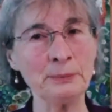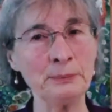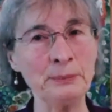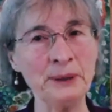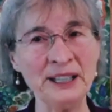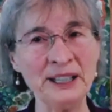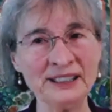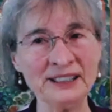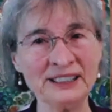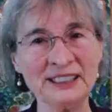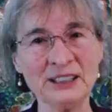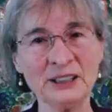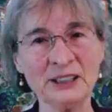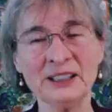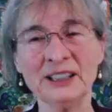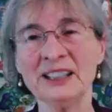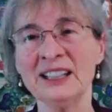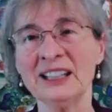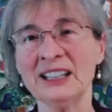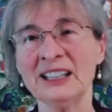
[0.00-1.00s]

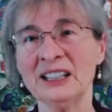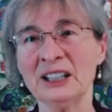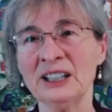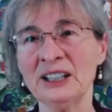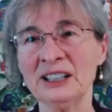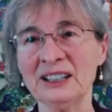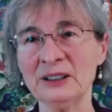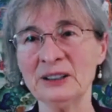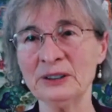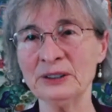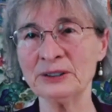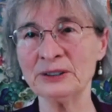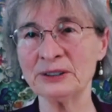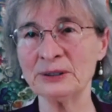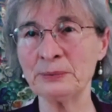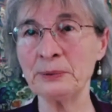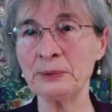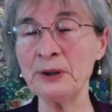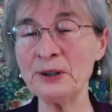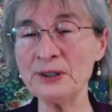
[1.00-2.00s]
painting,
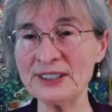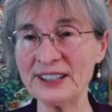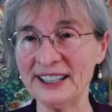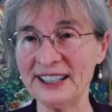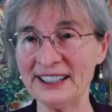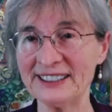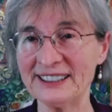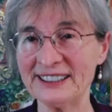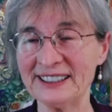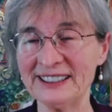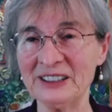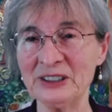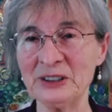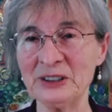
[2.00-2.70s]
the process,